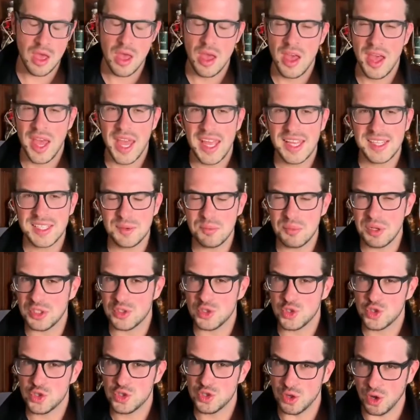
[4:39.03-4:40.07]
It's a bit
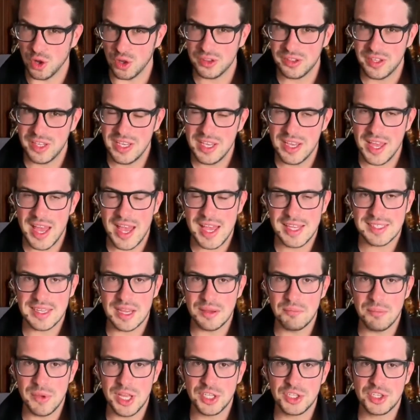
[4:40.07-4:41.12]
salty, as I
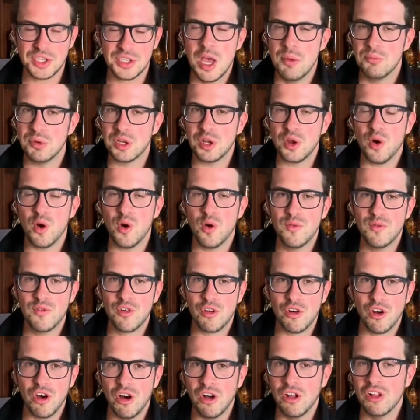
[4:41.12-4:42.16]
mentioned, but
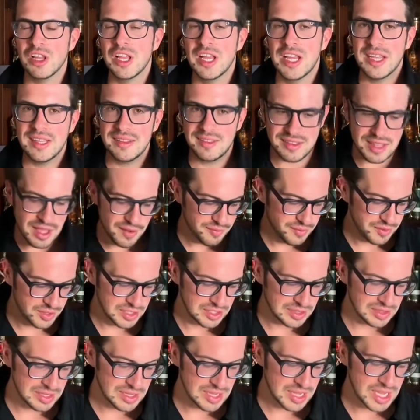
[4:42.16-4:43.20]
overall
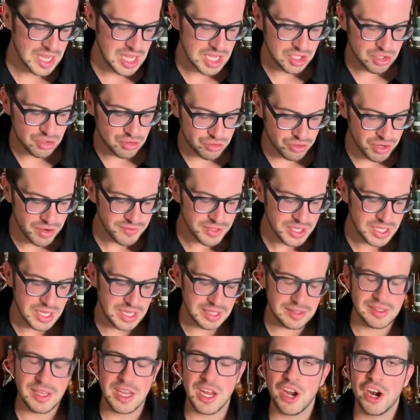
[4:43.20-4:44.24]
definitely driven and
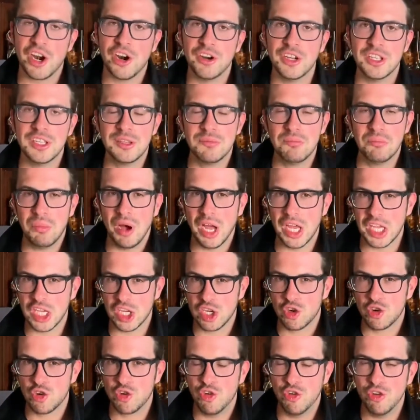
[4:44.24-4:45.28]
carried by a
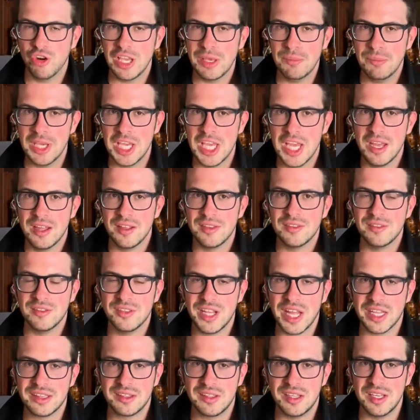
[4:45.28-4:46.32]
creamy,
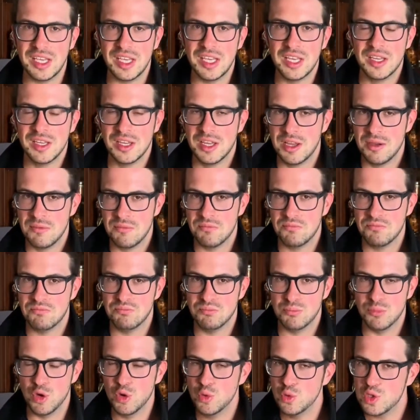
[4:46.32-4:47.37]
nutty
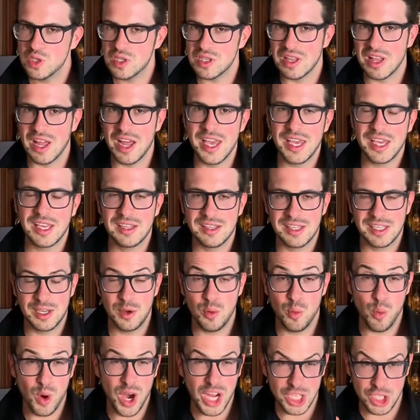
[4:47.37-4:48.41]
mousse-like a
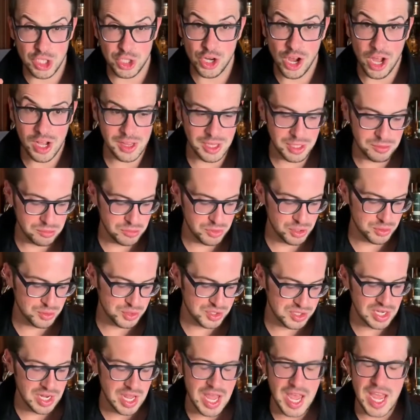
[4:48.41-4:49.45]
white chocolate mousse.
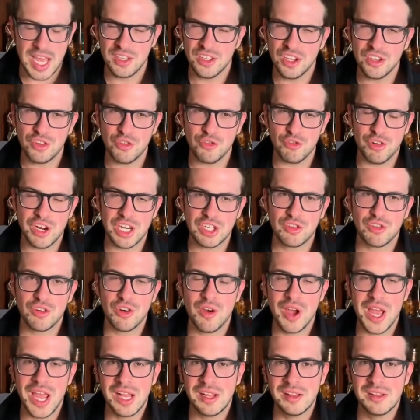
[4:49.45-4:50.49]
And on the
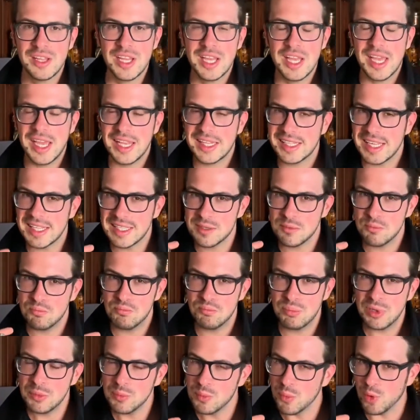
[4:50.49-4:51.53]
retrohale, it gets a
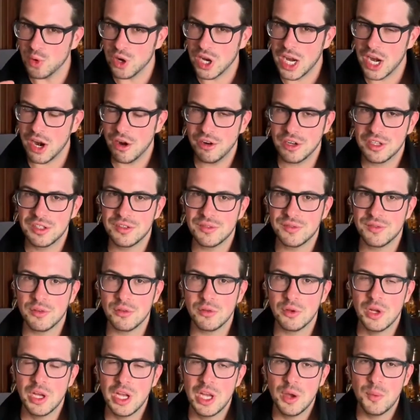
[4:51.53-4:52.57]
bit more characterful
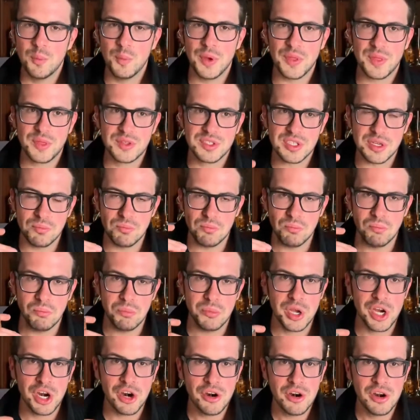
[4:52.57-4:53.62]
with some
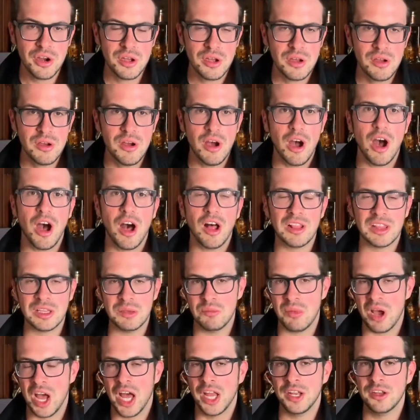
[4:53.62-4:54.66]
myrrh,
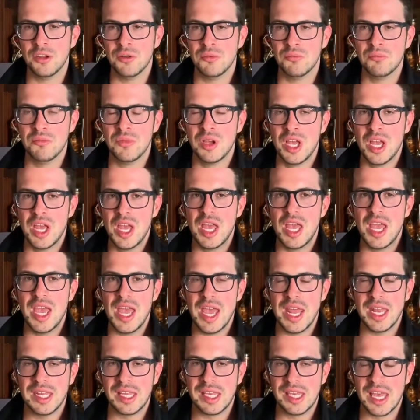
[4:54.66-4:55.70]
olibanum,
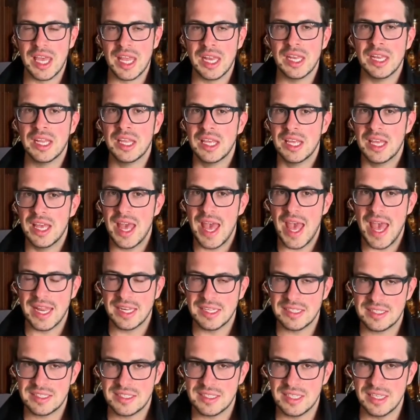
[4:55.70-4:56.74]
and again
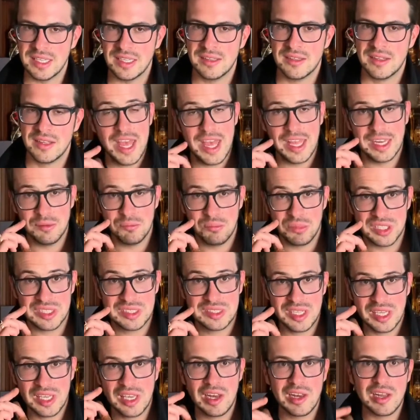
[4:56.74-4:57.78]
aniseed, and in
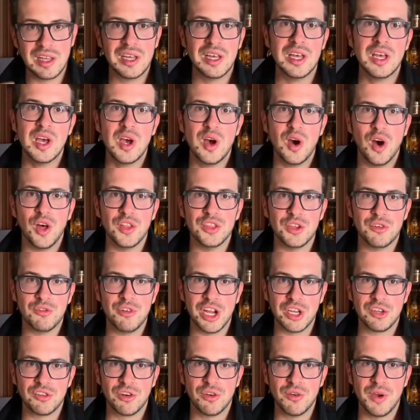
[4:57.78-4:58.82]
particular on the
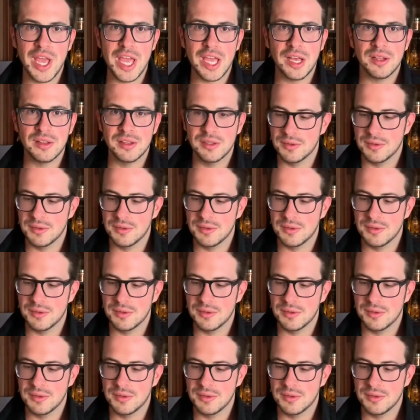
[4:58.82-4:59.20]
retrohale.